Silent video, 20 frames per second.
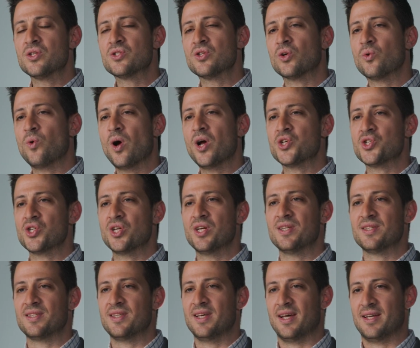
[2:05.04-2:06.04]
So the question
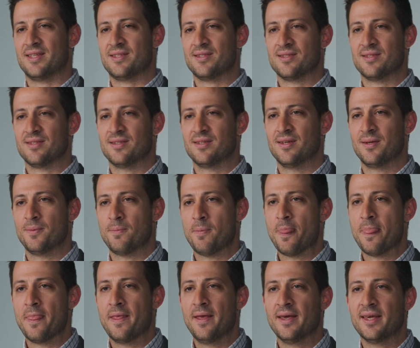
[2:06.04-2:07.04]
is this:
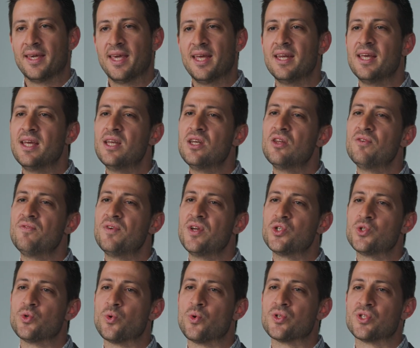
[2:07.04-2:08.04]
can
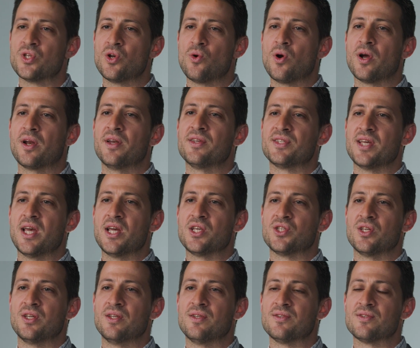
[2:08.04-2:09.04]
individuals and
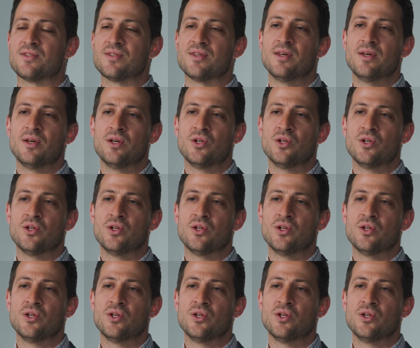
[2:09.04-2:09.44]
organizations